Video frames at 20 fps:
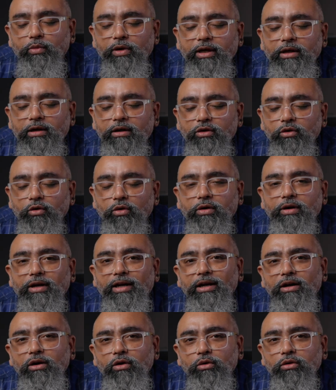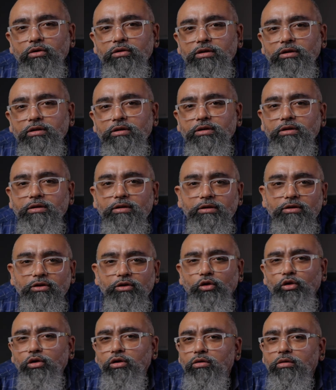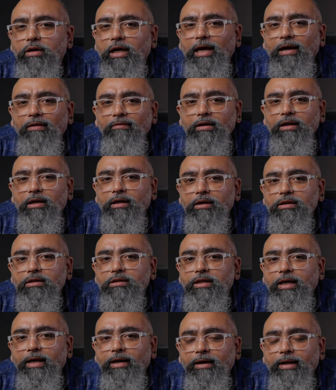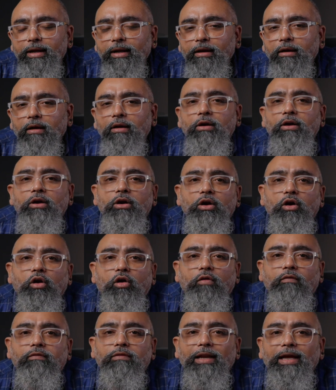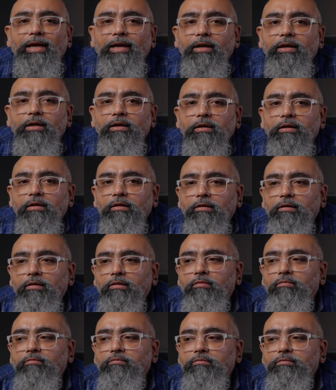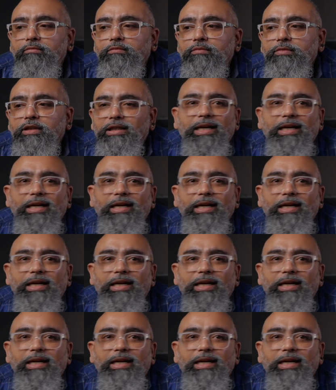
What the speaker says: when you're indoors, it's good to have an understanding of light, the